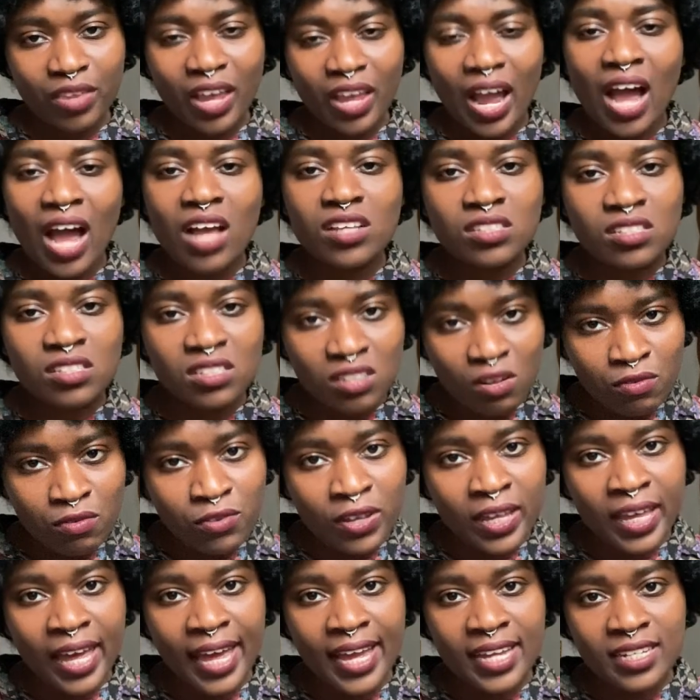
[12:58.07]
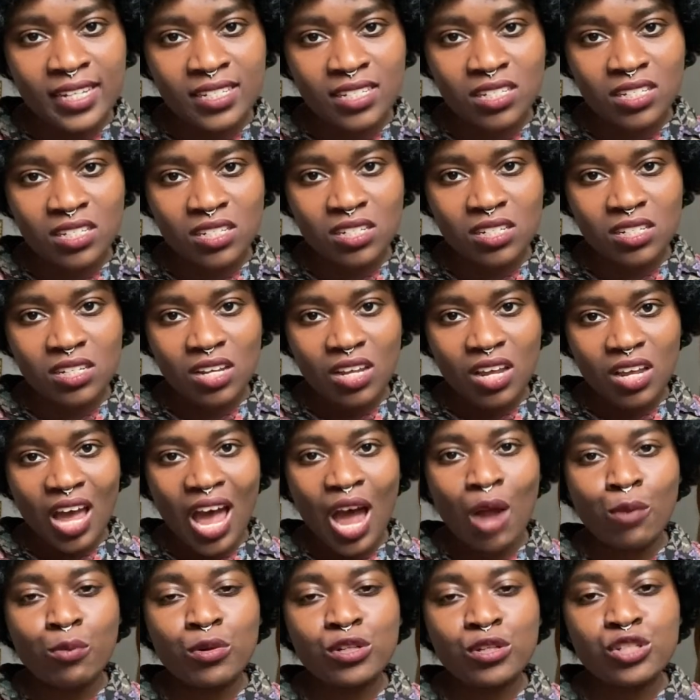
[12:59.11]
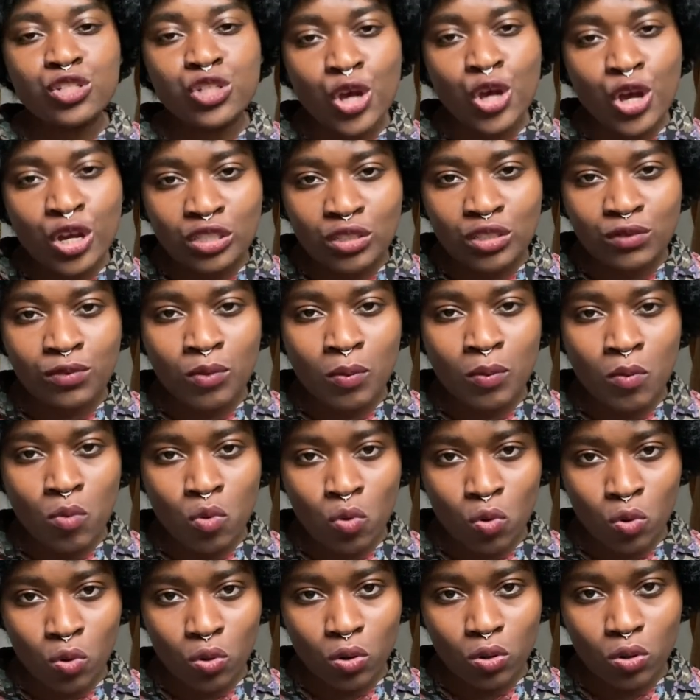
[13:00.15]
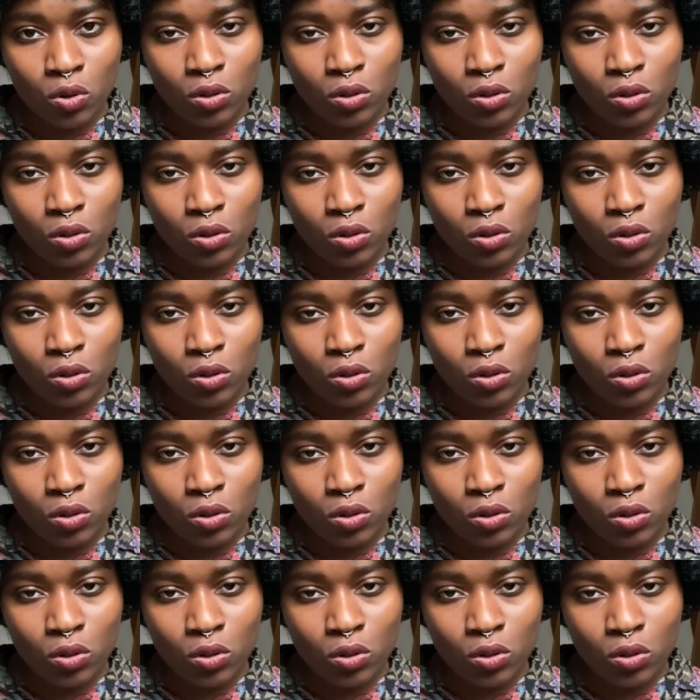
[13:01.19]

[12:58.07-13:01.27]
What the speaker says: I suffocated and returned for more.